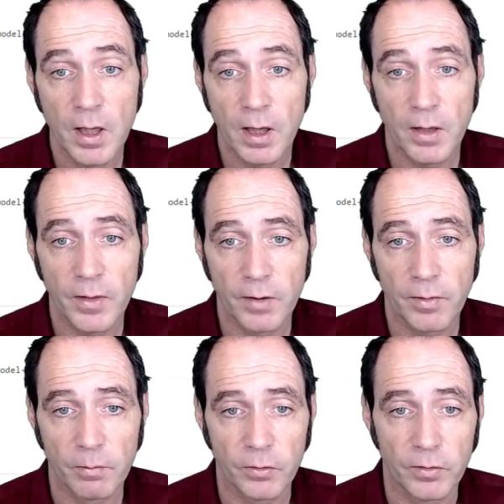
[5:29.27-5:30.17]
and then if I
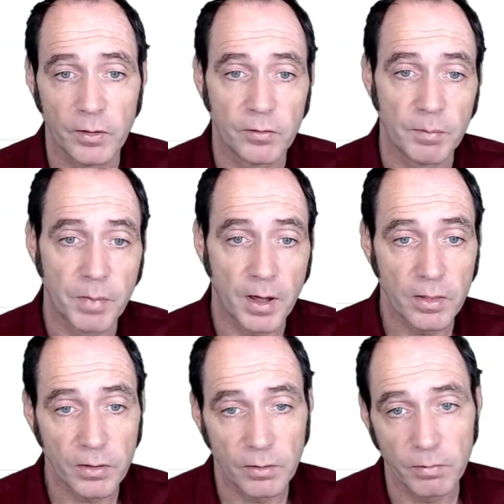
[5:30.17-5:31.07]
want to use it
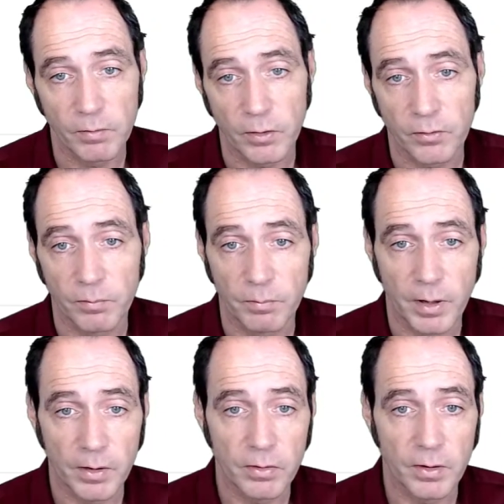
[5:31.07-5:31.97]
Python, we've got some
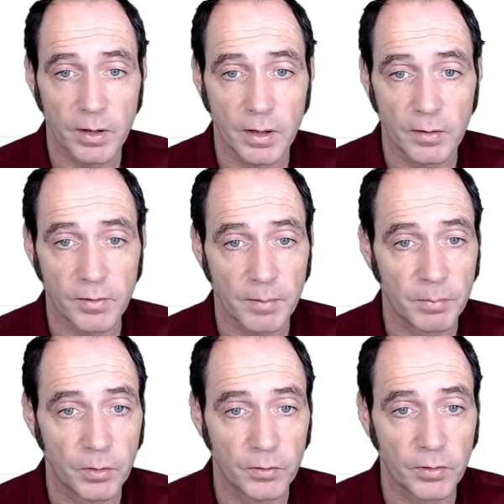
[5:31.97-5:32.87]
Python
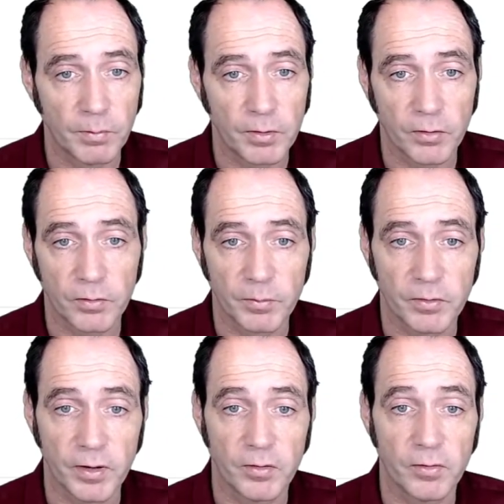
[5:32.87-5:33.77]
examples, and we've got some C#